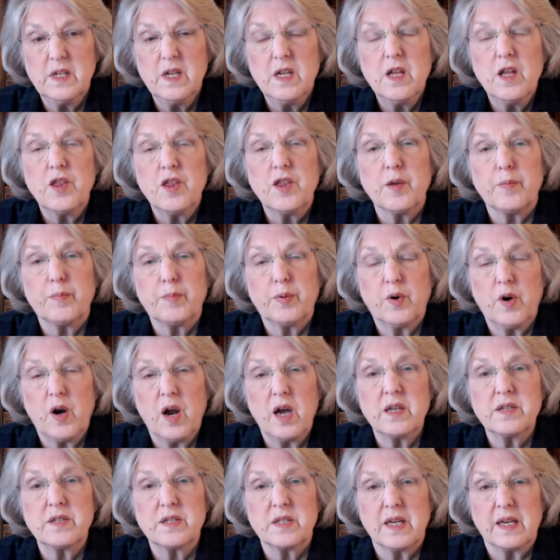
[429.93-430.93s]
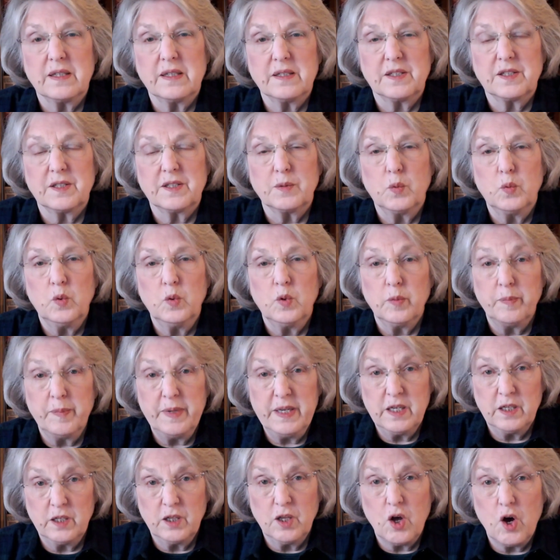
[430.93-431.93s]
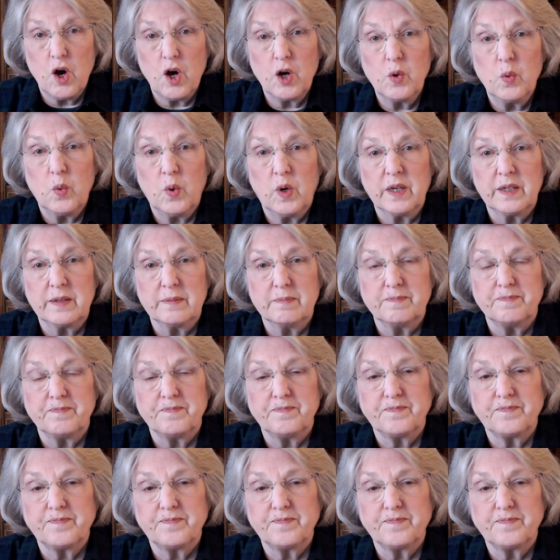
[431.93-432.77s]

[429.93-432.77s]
The process will be a long one.